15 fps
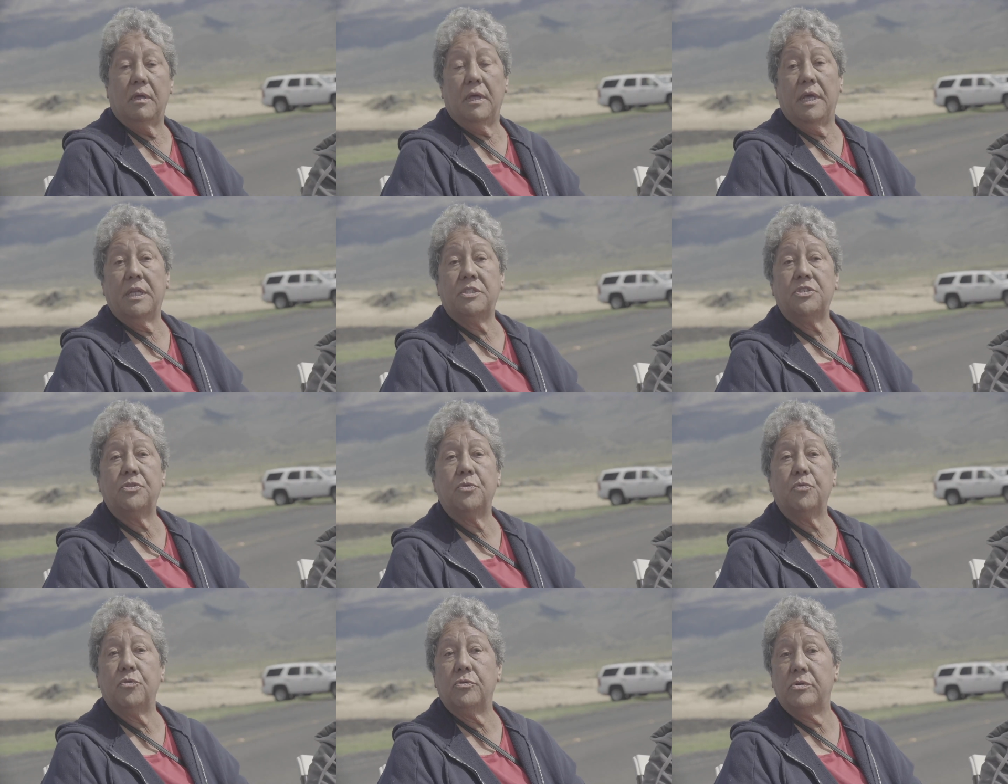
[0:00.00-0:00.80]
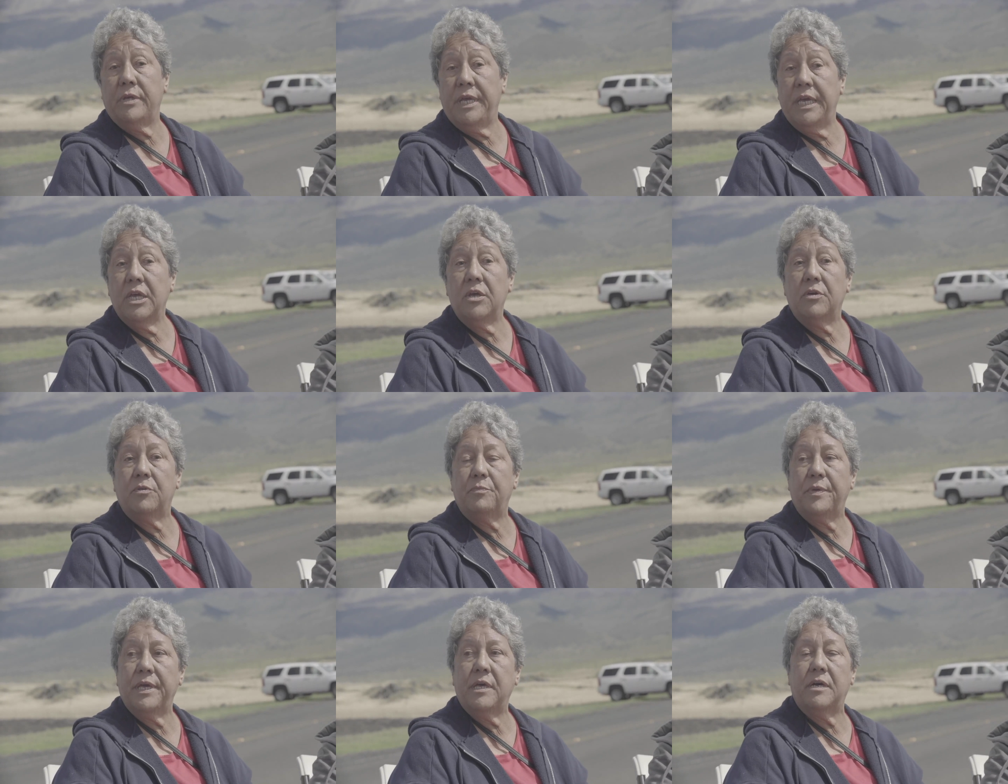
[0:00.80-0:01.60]
It's the rule here
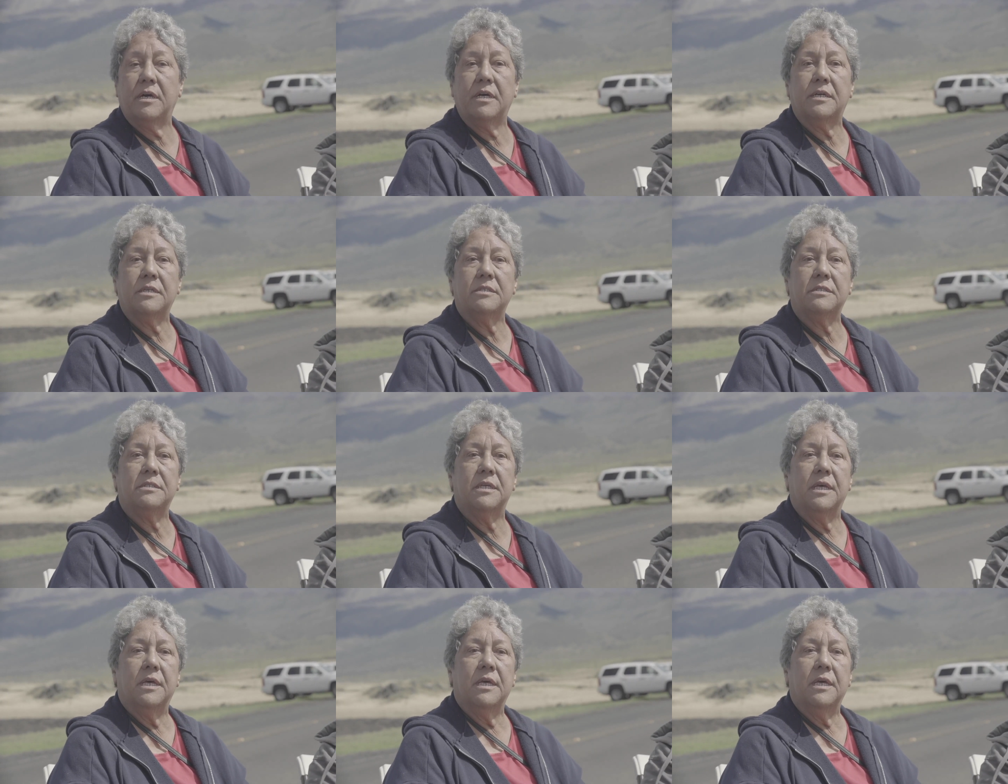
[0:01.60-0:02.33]
because